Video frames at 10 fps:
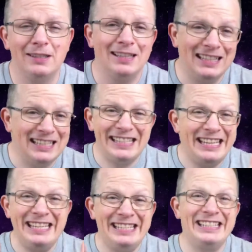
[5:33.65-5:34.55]
This
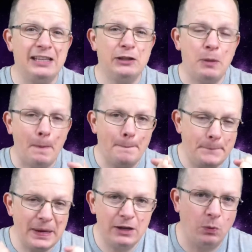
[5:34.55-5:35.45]
is the
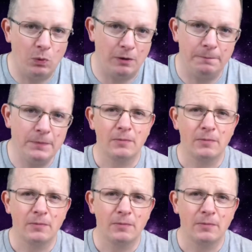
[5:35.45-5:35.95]
big one.